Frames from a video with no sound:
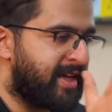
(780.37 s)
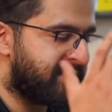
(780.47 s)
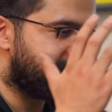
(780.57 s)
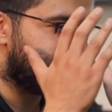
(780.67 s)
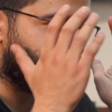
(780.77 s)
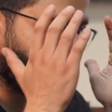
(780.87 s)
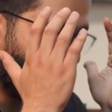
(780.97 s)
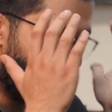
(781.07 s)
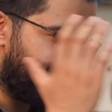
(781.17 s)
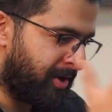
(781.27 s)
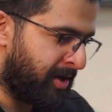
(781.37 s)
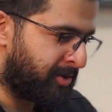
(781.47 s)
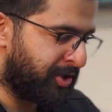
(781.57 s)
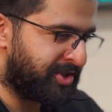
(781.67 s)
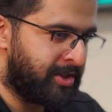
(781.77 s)
That's a very important
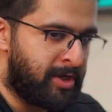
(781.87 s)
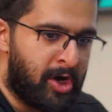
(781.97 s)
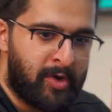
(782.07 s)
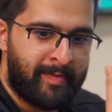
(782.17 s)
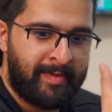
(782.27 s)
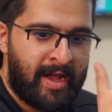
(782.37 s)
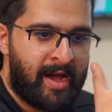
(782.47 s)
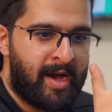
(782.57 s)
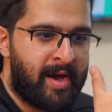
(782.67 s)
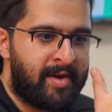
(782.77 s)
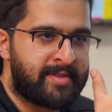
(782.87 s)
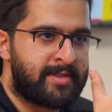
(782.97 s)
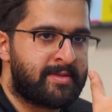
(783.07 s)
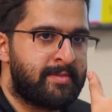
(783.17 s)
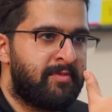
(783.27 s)
question.
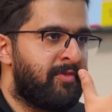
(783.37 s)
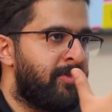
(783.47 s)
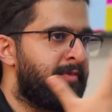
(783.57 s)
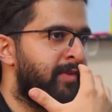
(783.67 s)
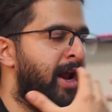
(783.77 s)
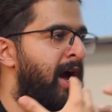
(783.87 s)
When